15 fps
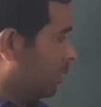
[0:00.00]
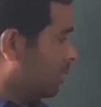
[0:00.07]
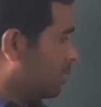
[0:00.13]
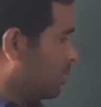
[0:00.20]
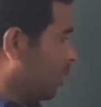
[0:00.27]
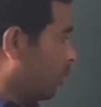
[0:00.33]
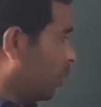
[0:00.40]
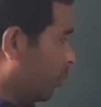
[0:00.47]

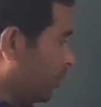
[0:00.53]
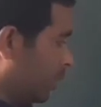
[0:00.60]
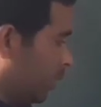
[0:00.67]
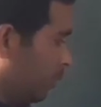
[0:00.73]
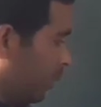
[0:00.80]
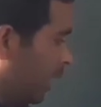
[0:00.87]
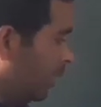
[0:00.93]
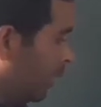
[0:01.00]
this
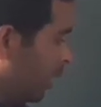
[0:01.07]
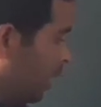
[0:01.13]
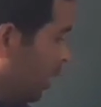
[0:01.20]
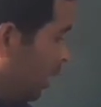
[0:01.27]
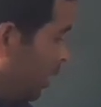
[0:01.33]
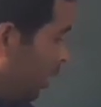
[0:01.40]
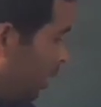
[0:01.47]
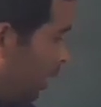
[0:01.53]
hymenopteran bug,
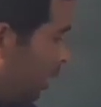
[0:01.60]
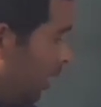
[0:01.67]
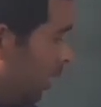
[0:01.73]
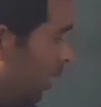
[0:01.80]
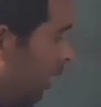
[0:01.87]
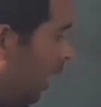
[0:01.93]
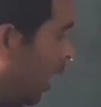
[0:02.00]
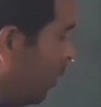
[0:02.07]

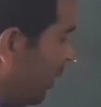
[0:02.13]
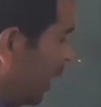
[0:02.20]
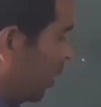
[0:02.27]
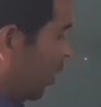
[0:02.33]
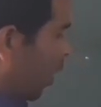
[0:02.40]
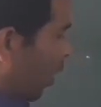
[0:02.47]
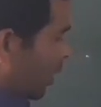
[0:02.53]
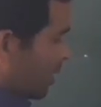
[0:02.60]
he come
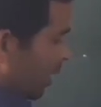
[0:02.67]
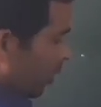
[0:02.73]
across a